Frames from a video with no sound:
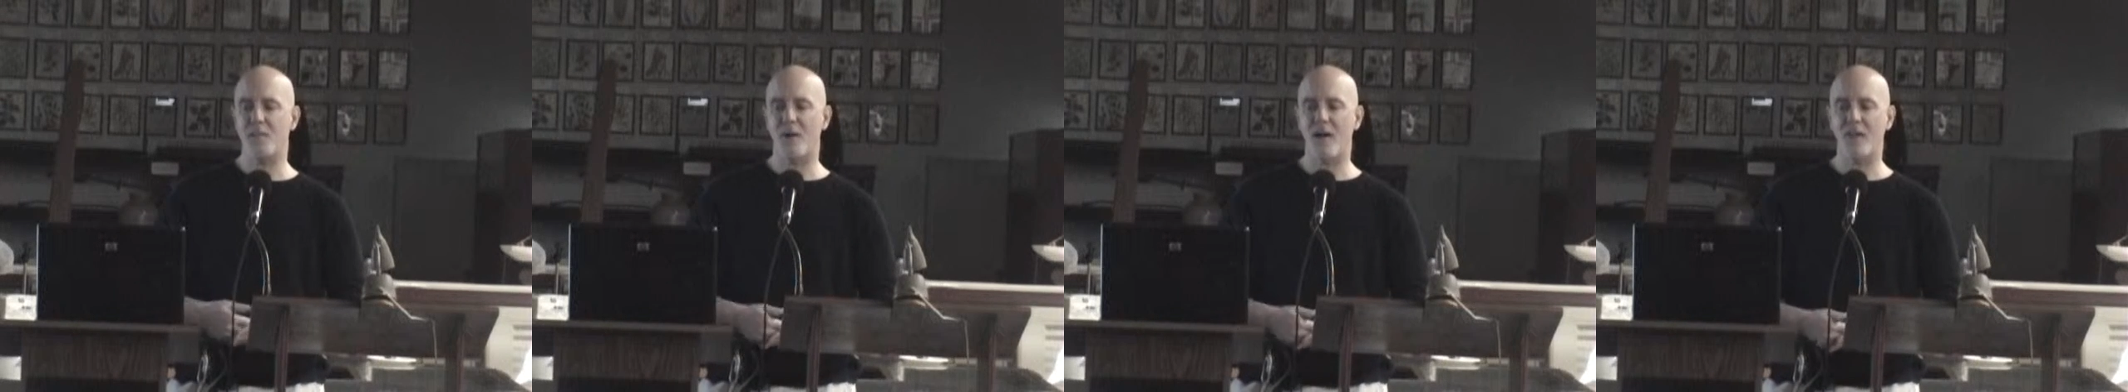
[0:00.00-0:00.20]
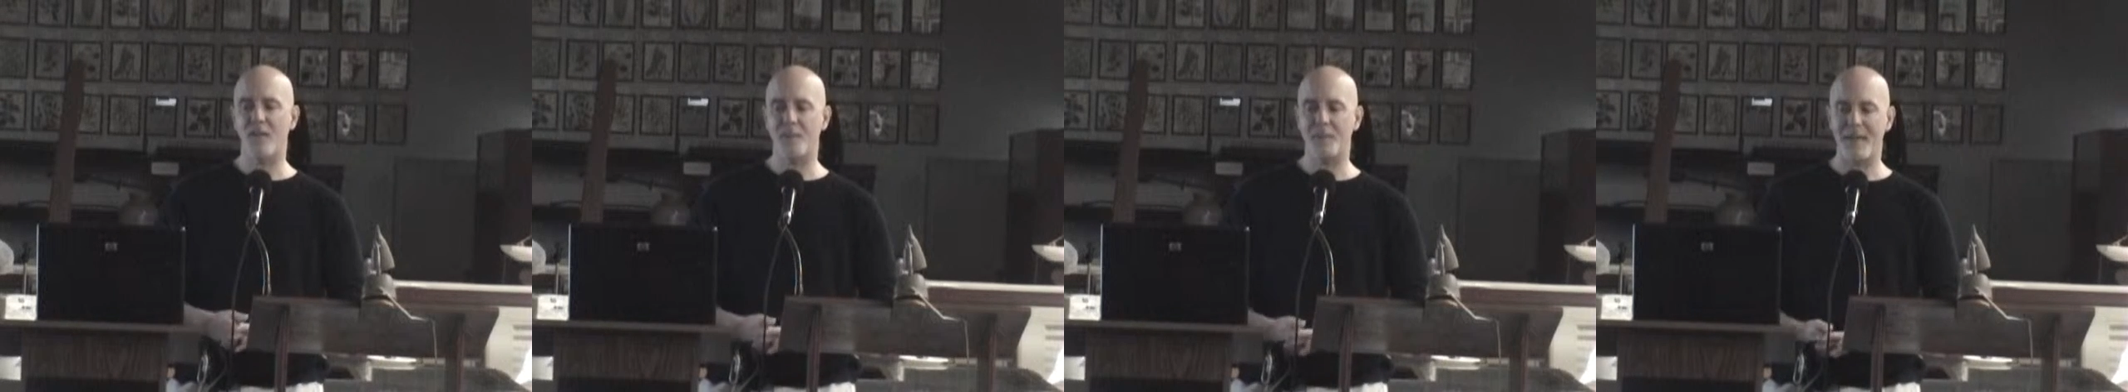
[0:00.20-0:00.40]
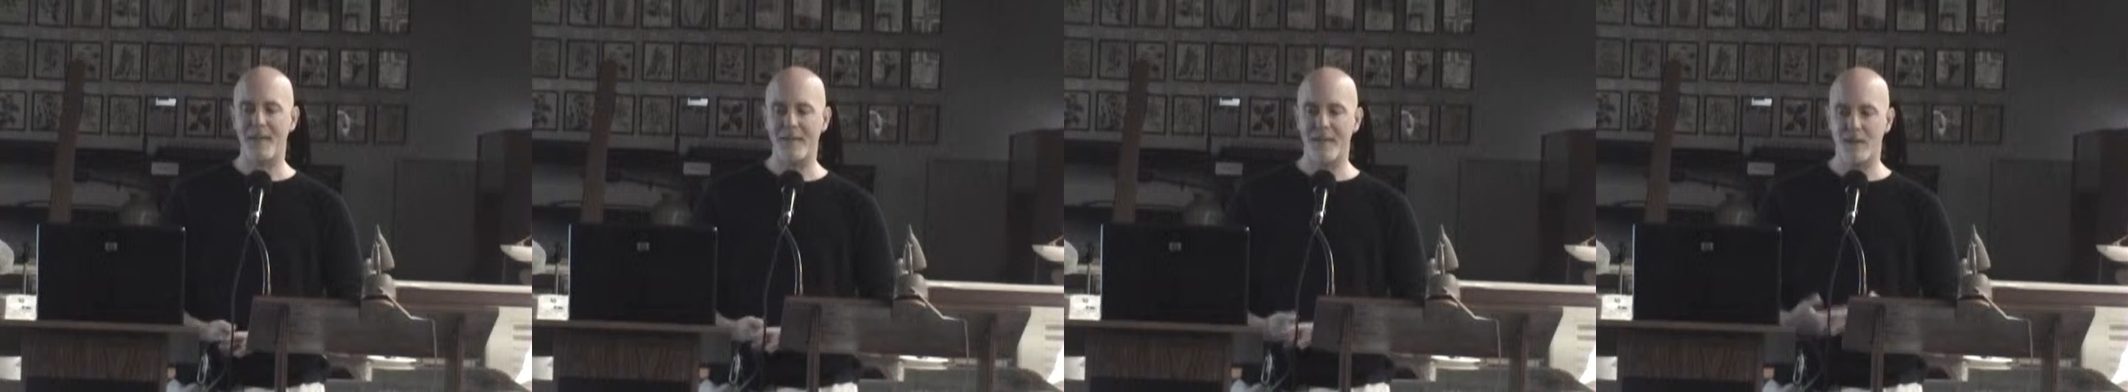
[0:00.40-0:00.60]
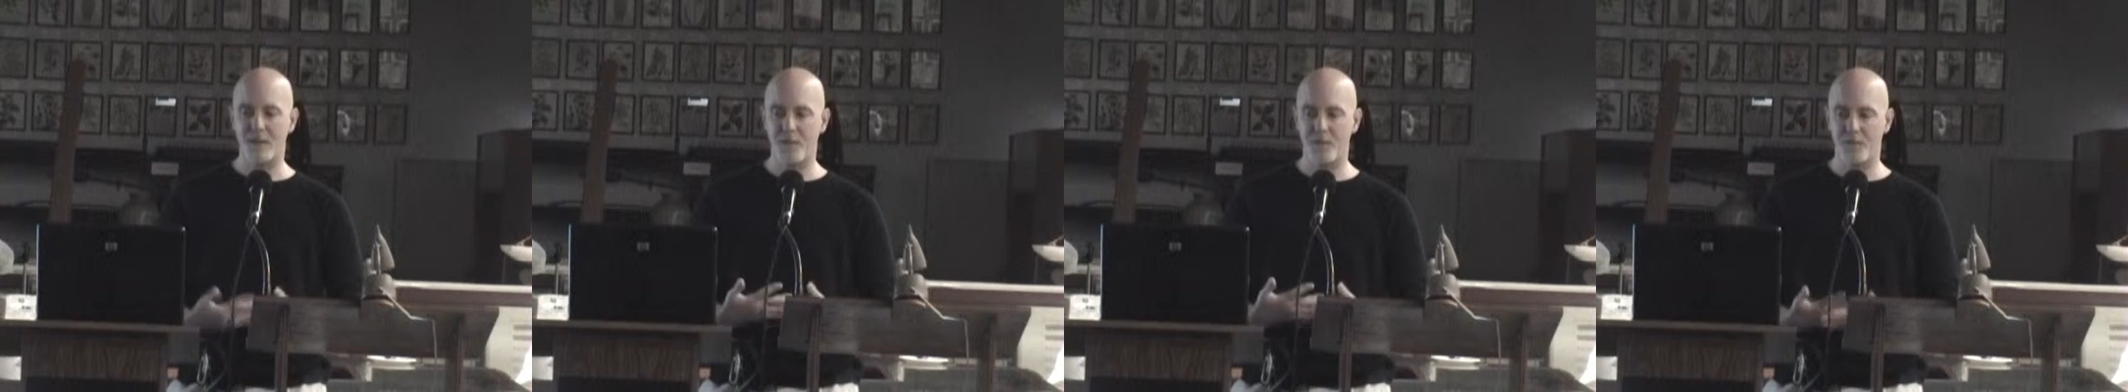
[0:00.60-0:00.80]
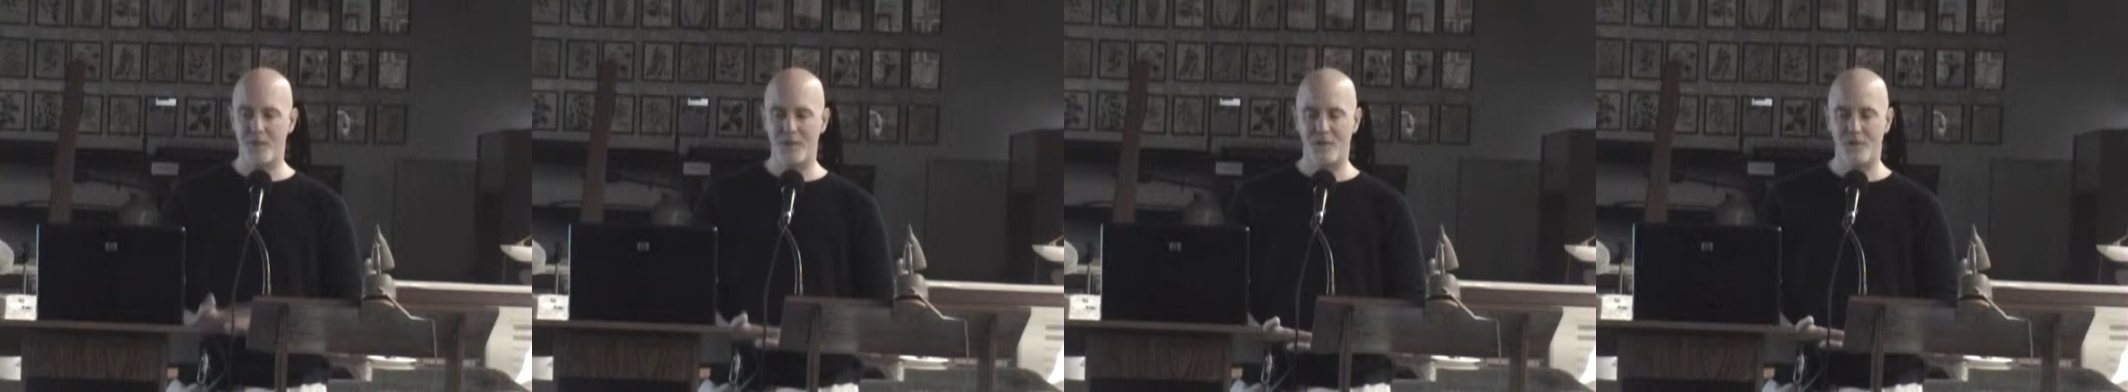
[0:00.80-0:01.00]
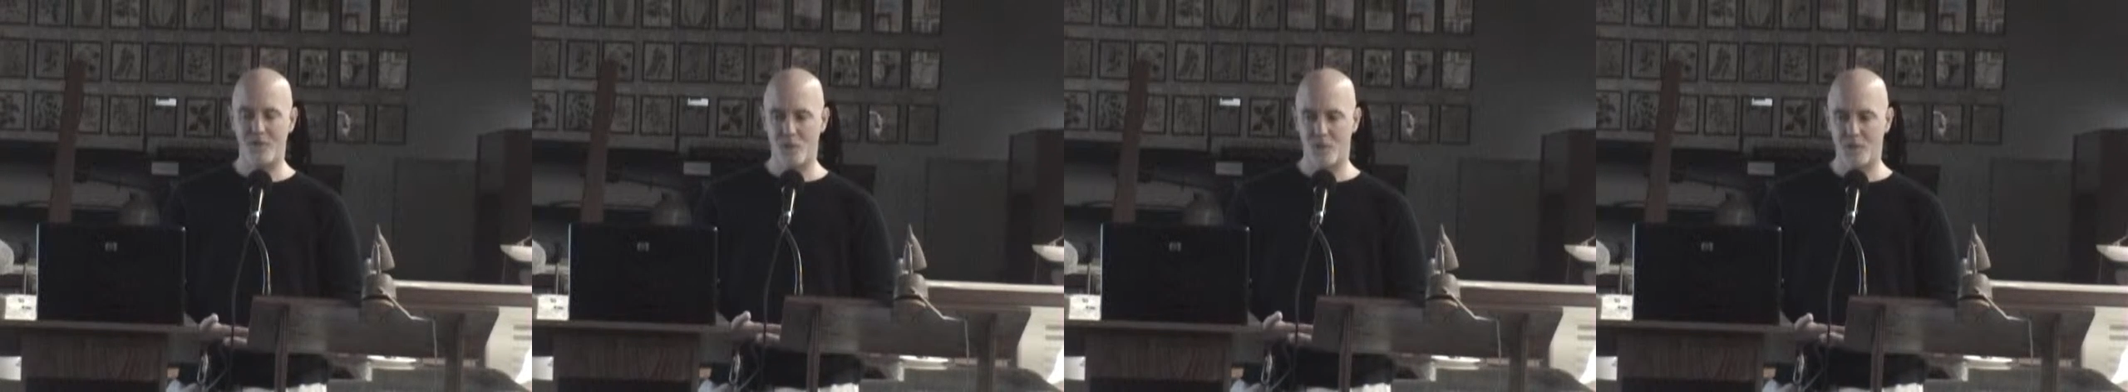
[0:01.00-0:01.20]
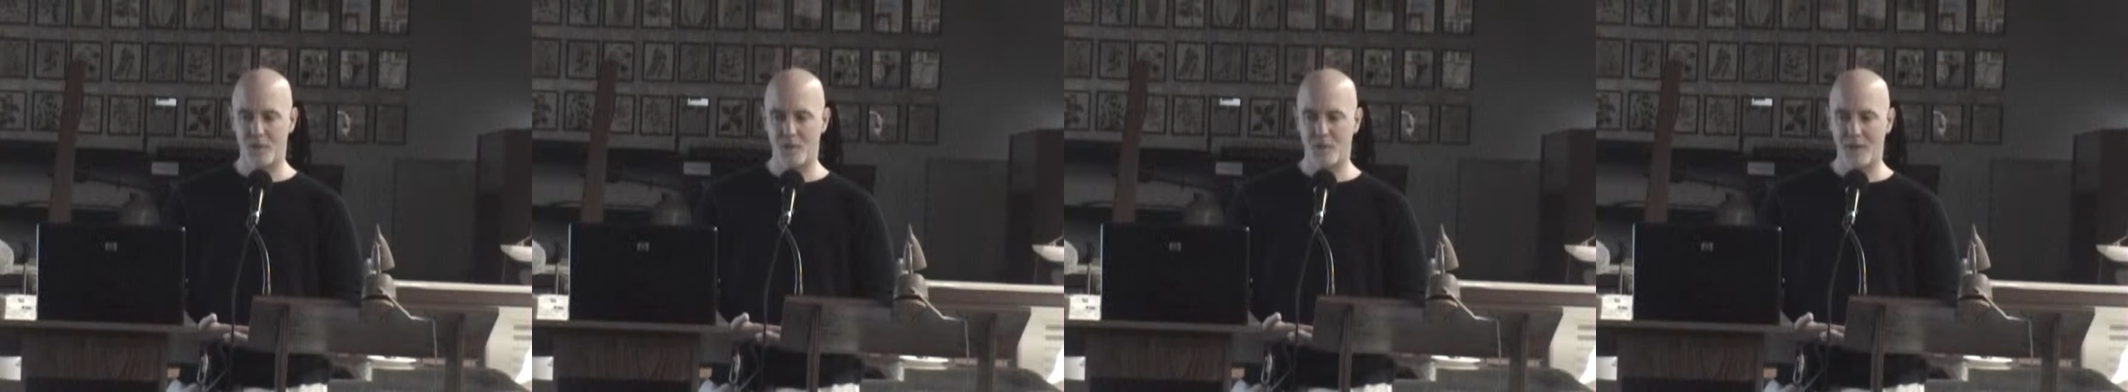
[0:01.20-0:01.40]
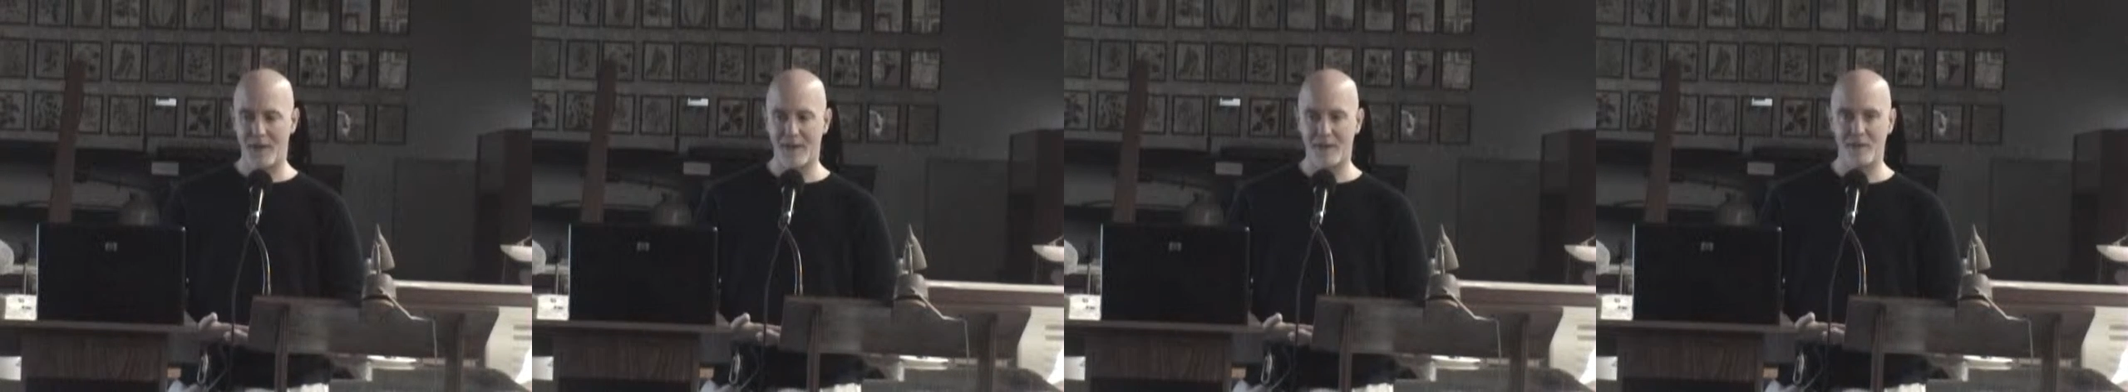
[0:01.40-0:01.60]
Prospect Hill through
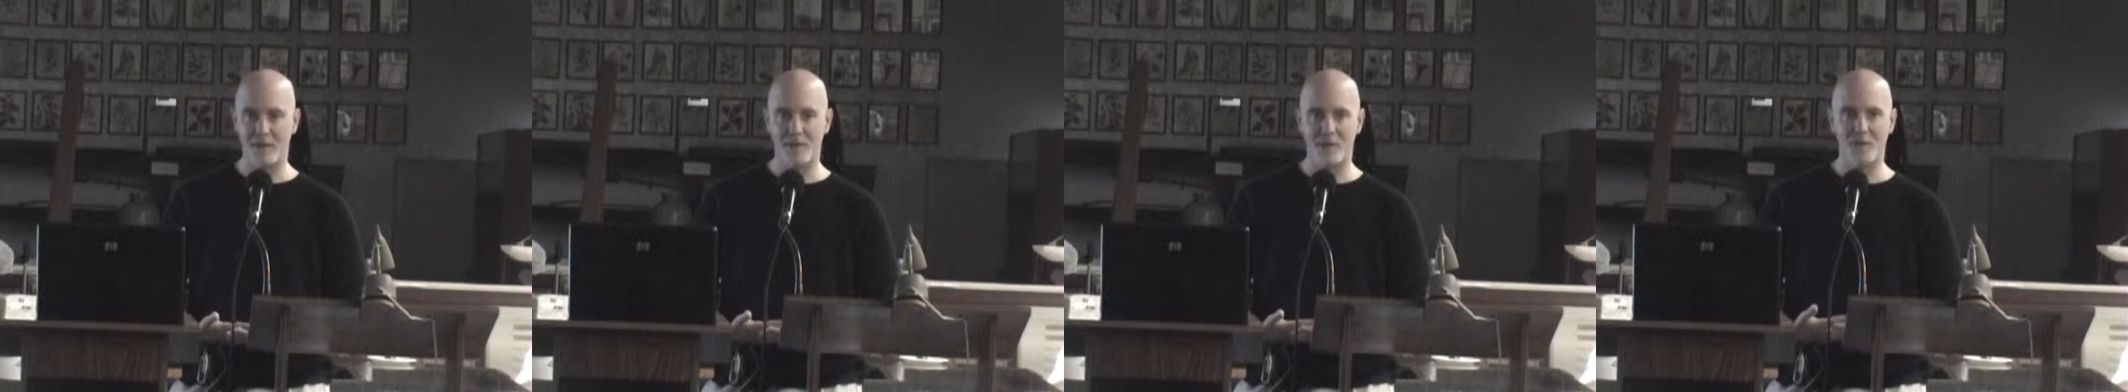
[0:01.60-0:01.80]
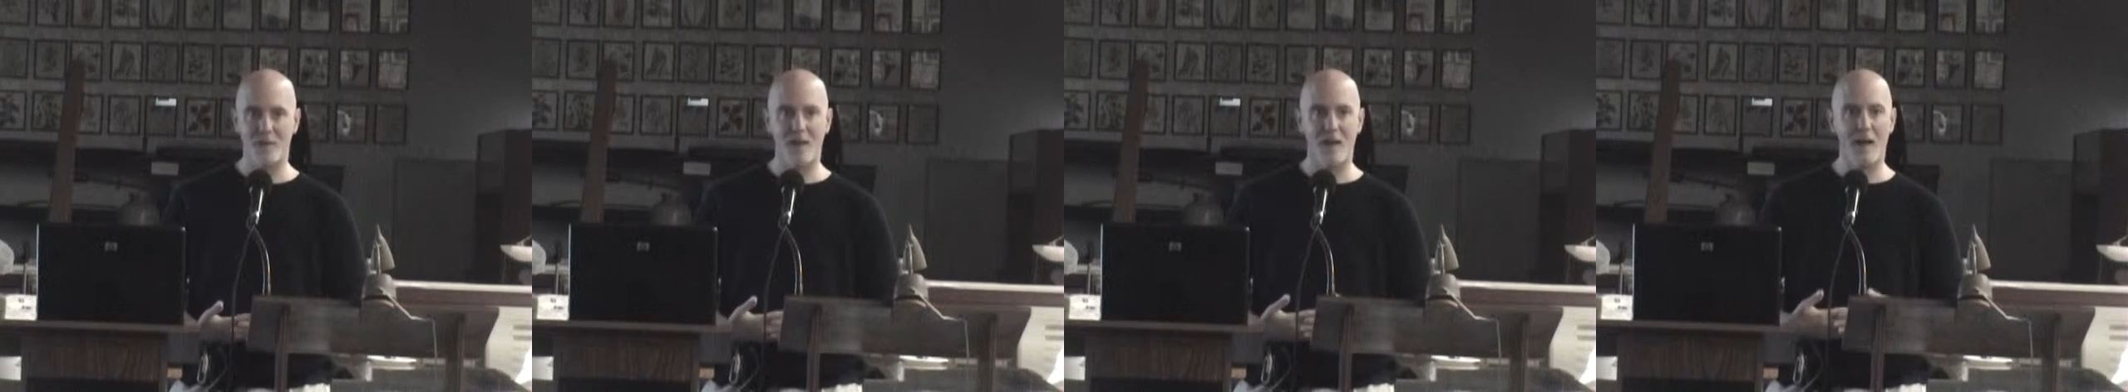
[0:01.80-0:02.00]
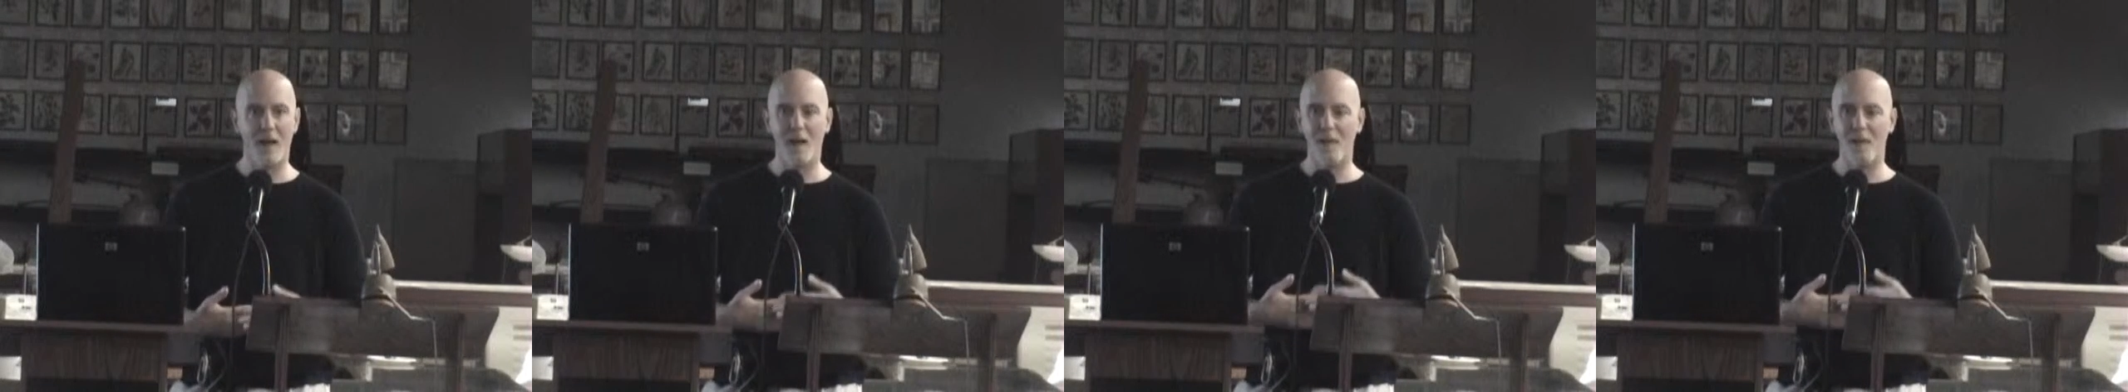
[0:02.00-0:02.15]
historic records.